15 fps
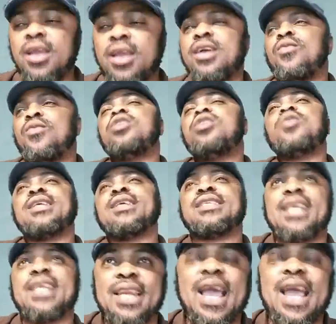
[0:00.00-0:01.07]
what you are
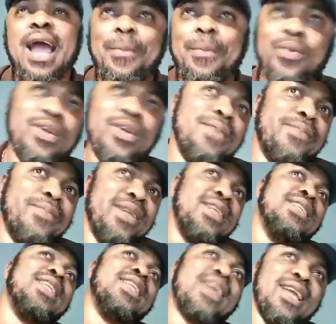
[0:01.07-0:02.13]
saying happened in
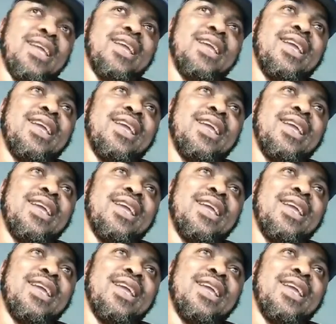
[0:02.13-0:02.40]
Benin there.